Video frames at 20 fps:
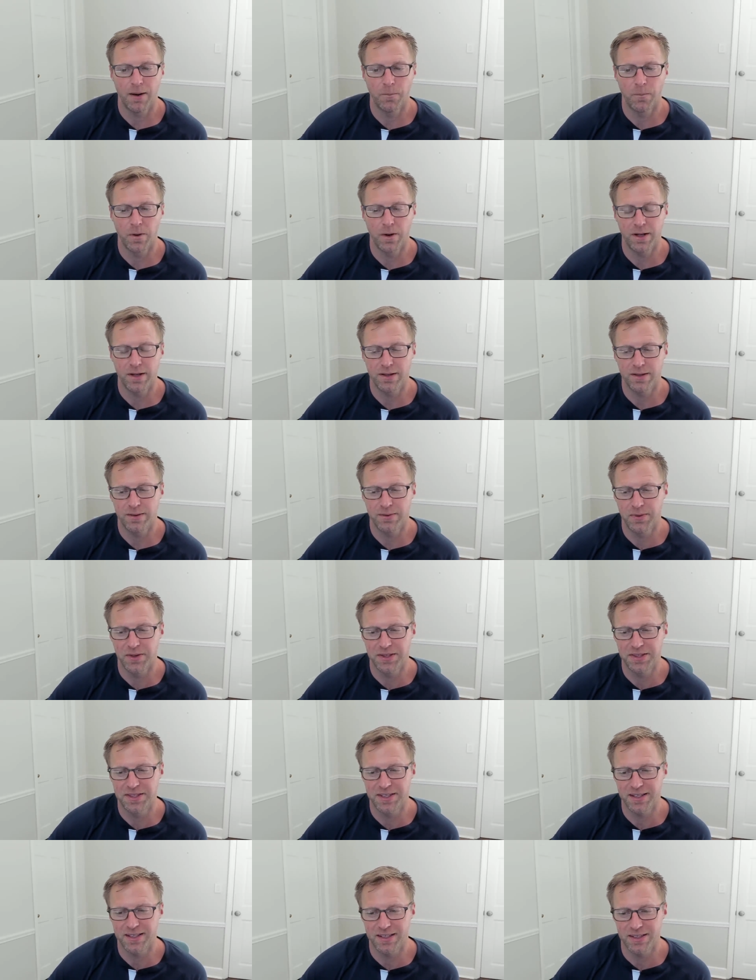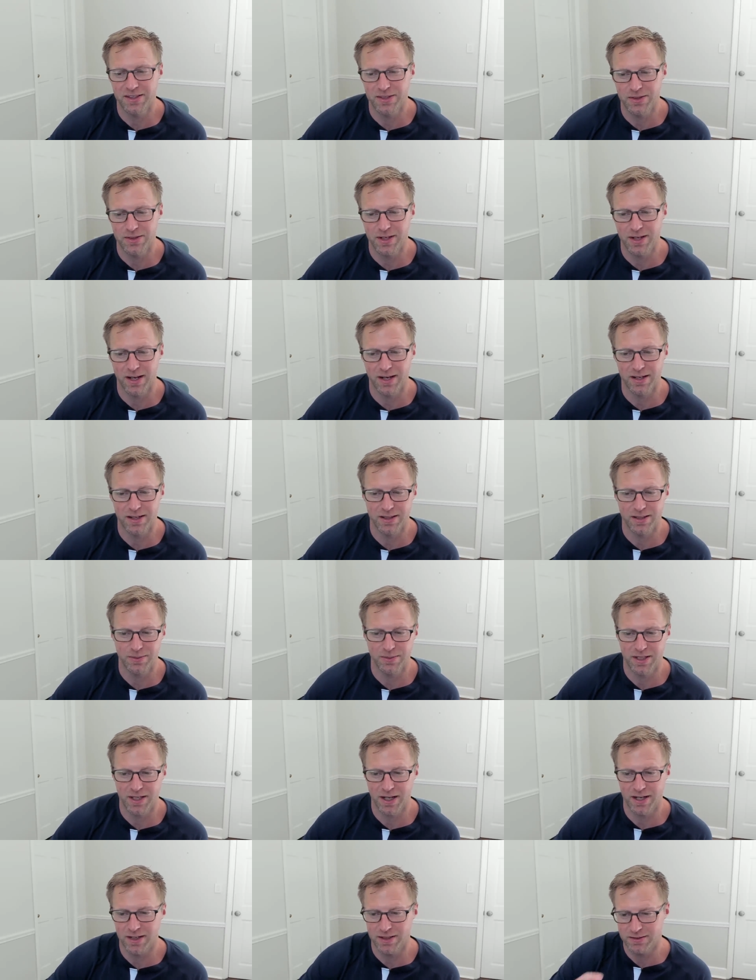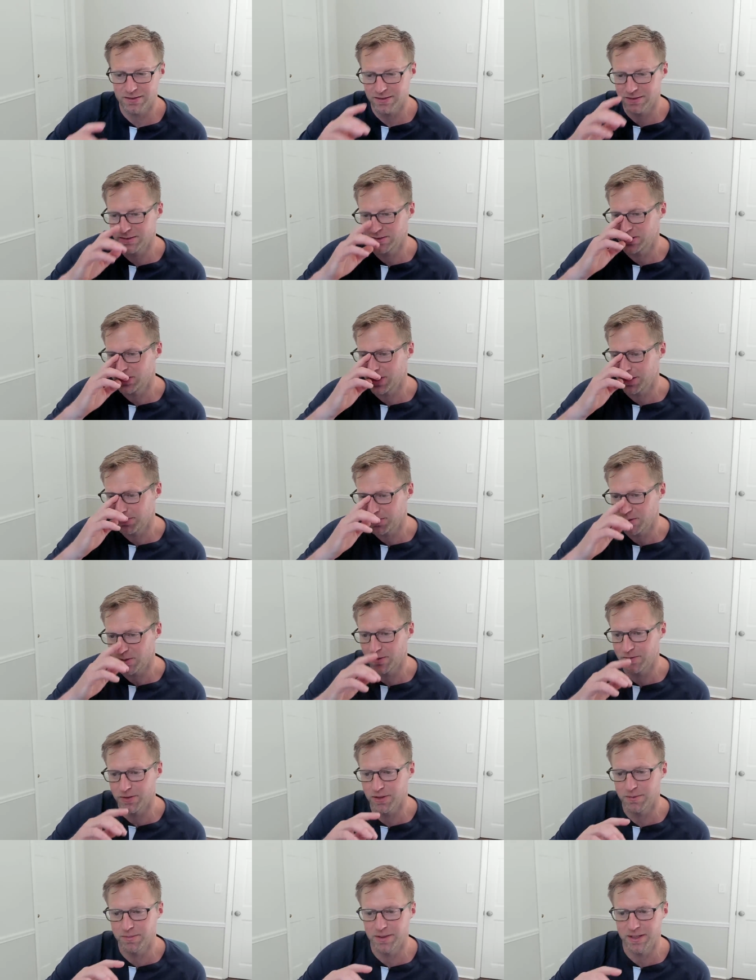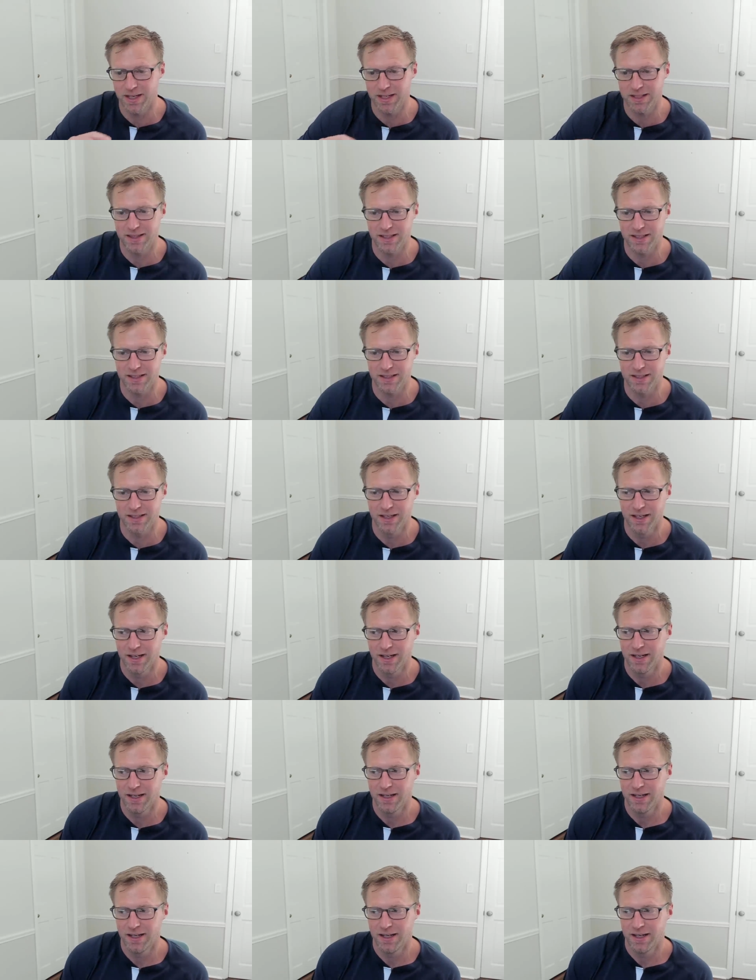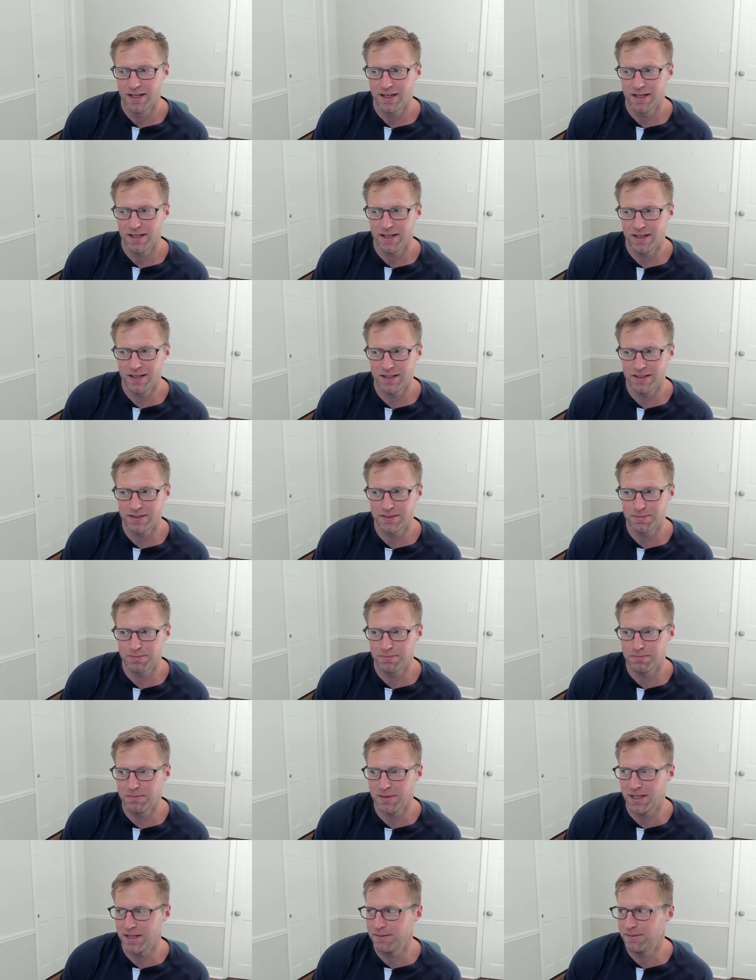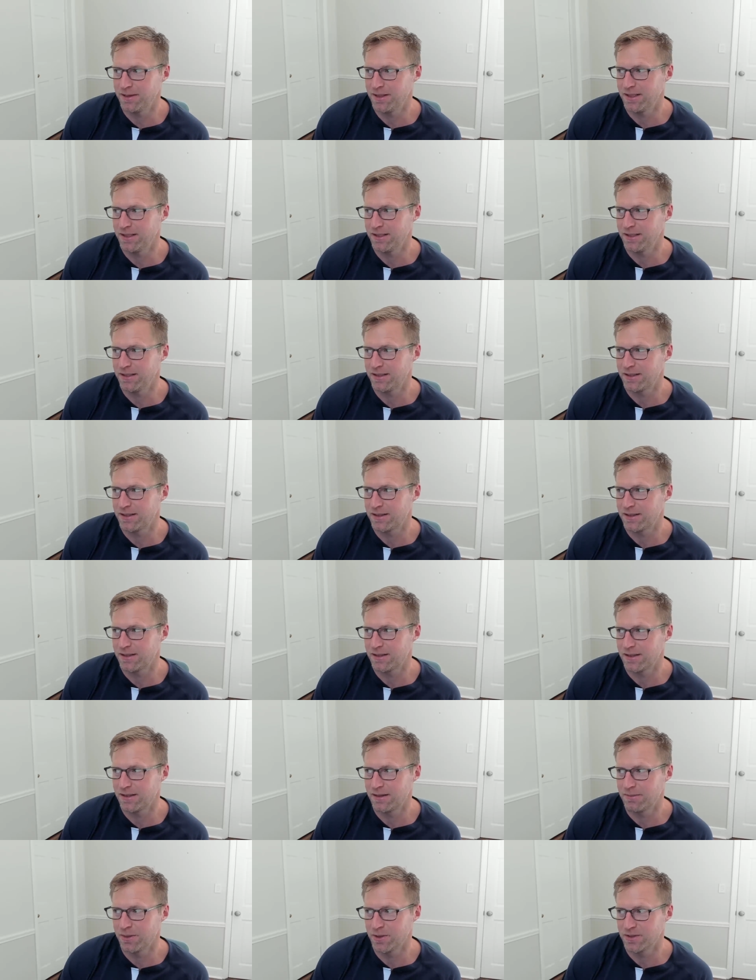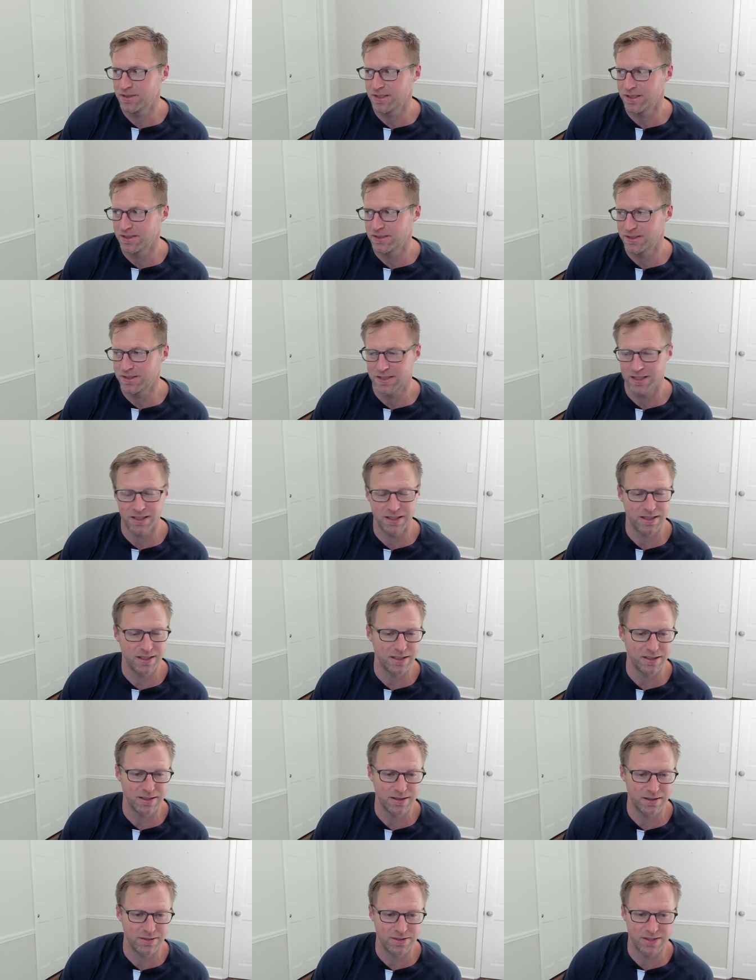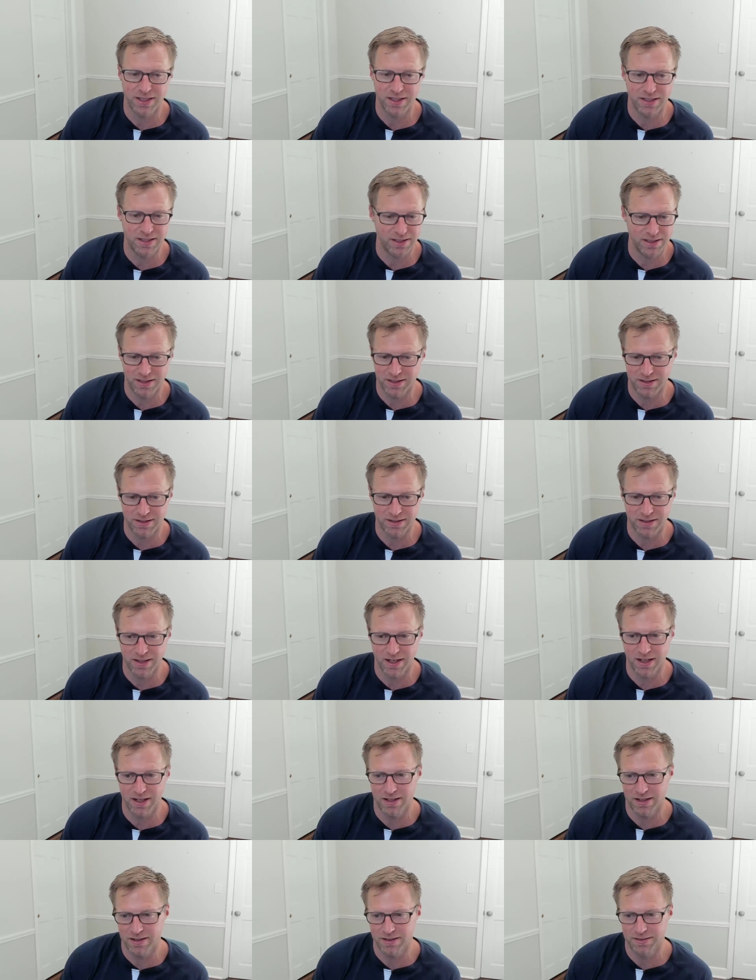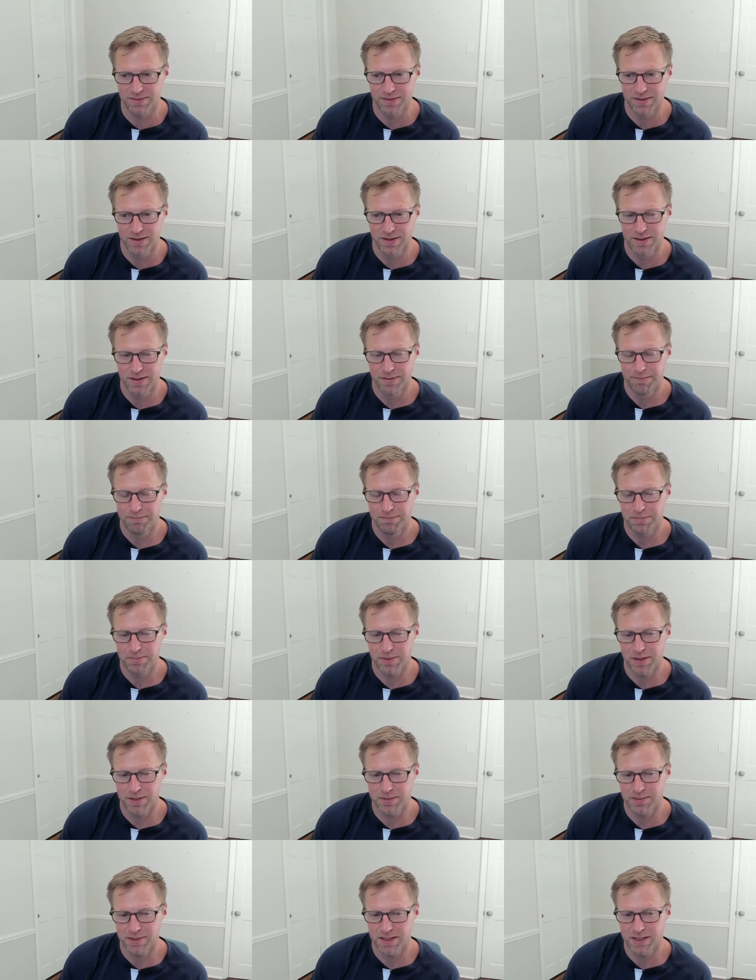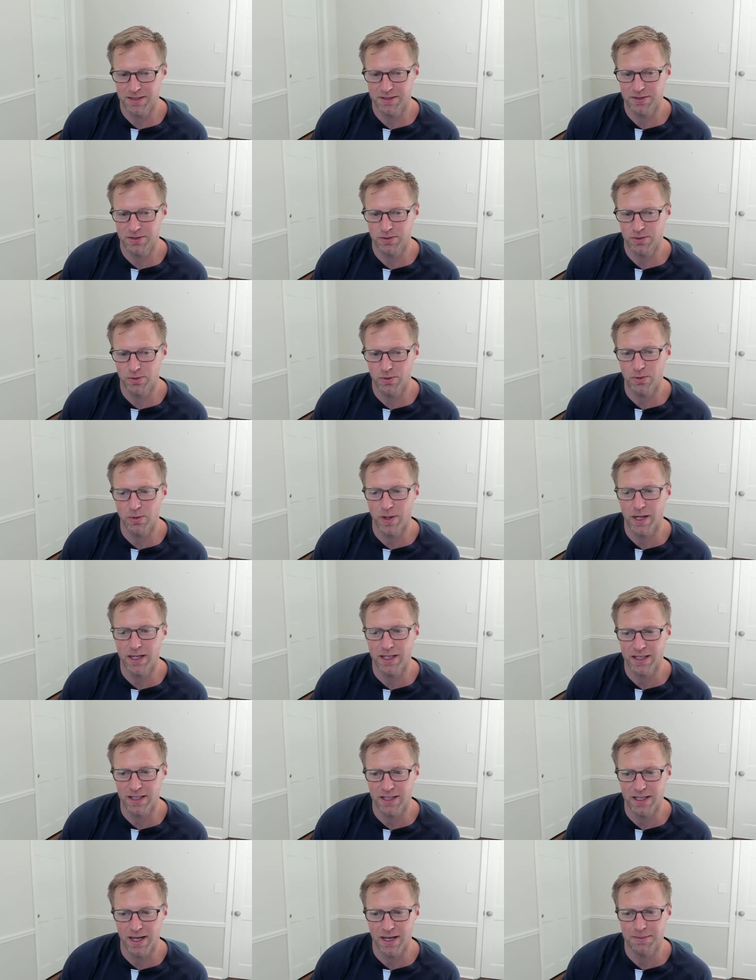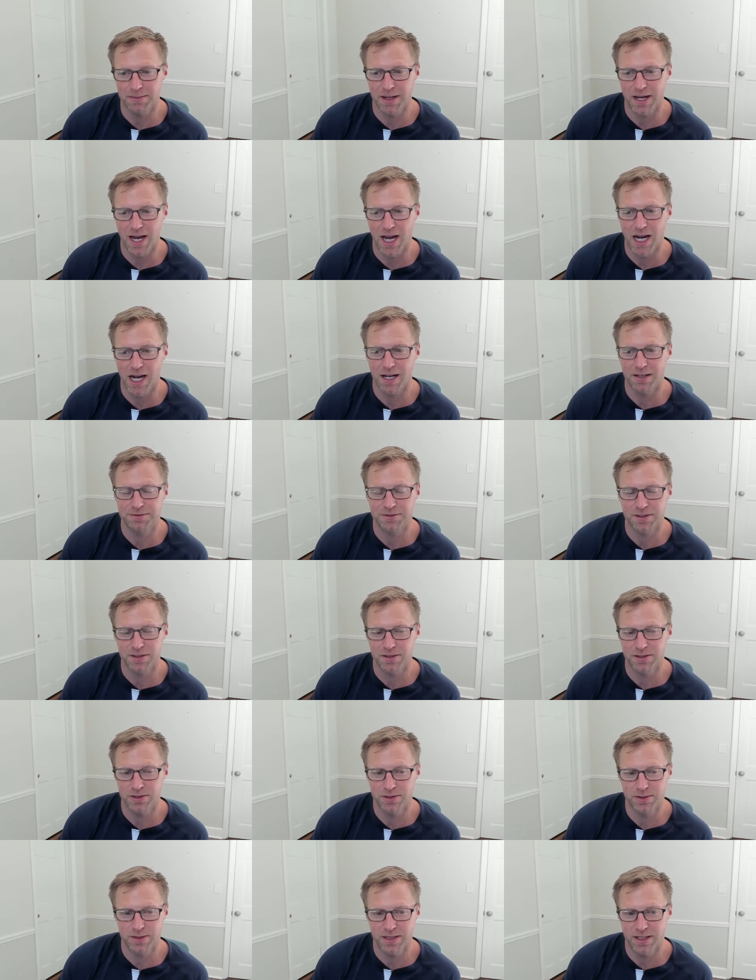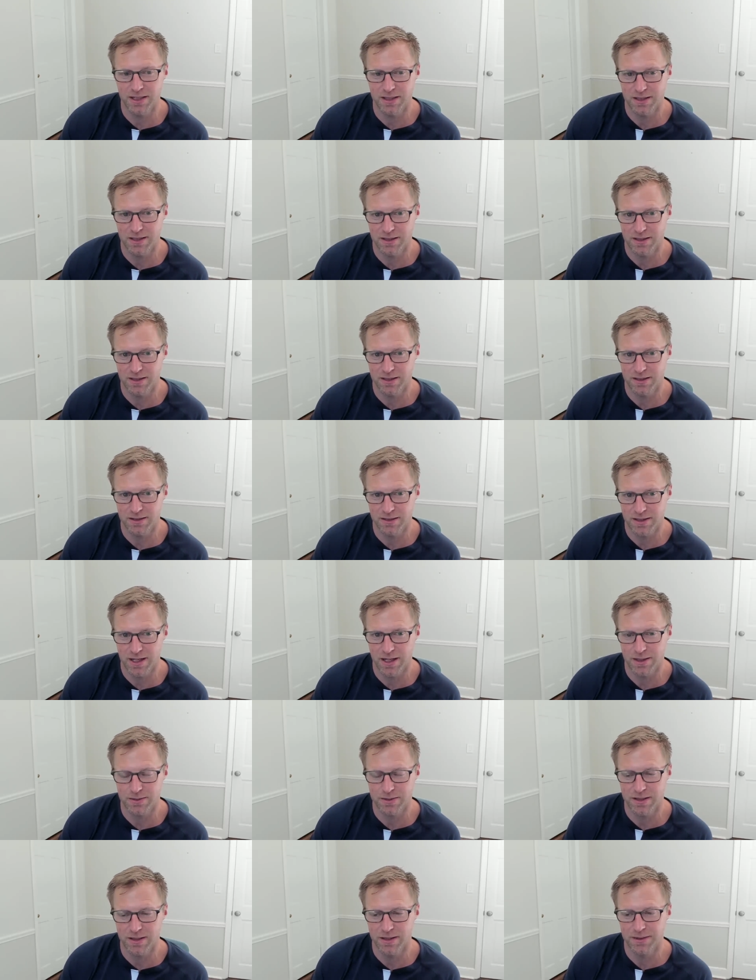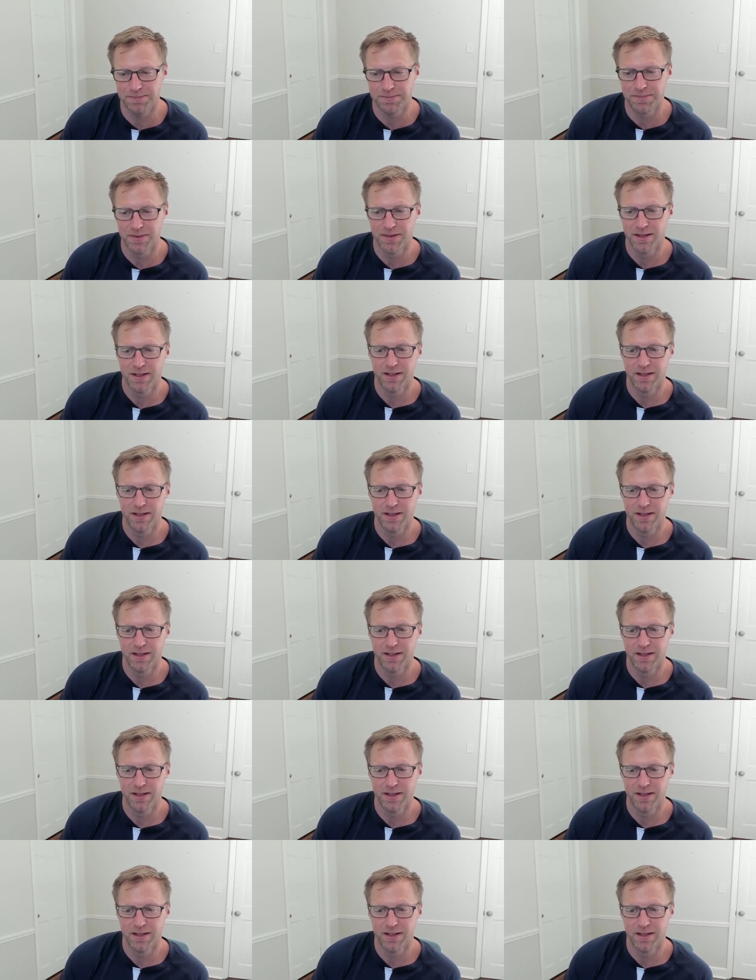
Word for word: what one thing that you kind of, that we kind of jumped over, but I think is maybe the most interesting thing that you've said in this entire playbook is you grading them after you get the outcome.